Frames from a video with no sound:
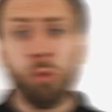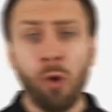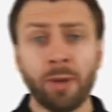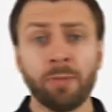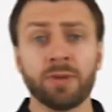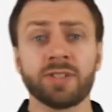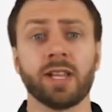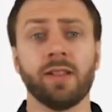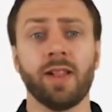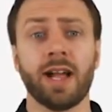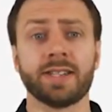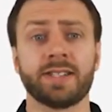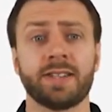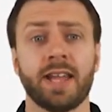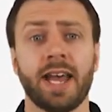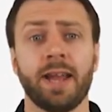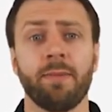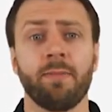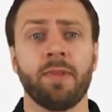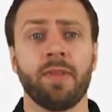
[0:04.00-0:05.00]
When was the last
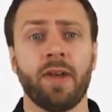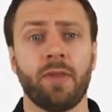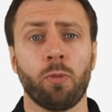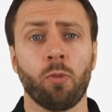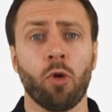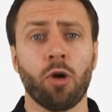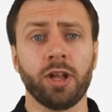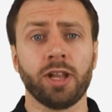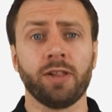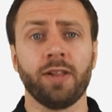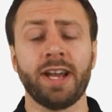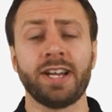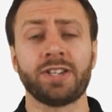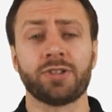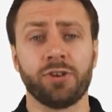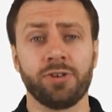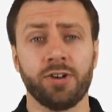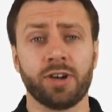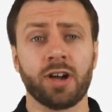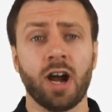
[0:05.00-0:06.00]
time that the warning
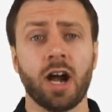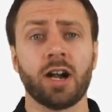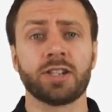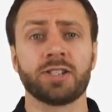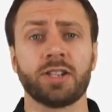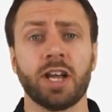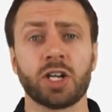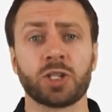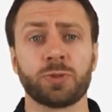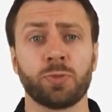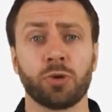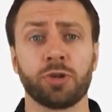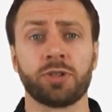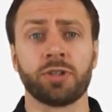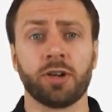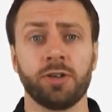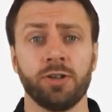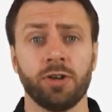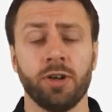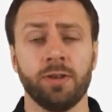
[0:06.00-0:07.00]
light on your car's dashboard
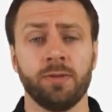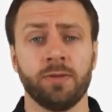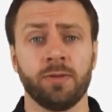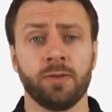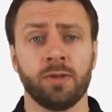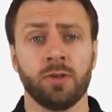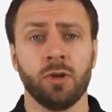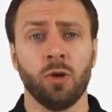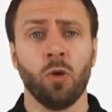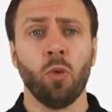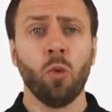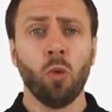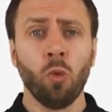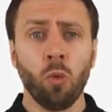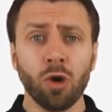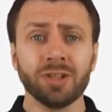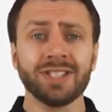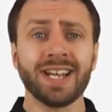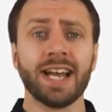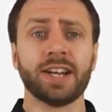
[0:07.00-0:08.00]
turned on?
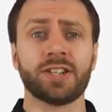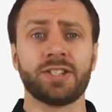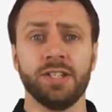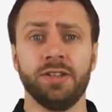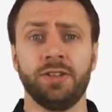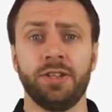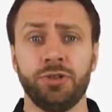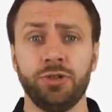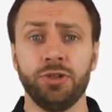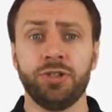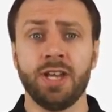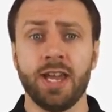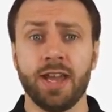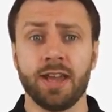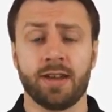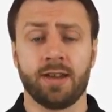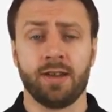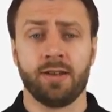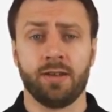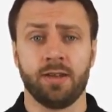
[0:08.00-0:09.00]
What action did you
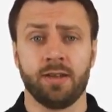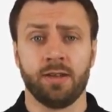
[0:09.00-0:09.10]
take?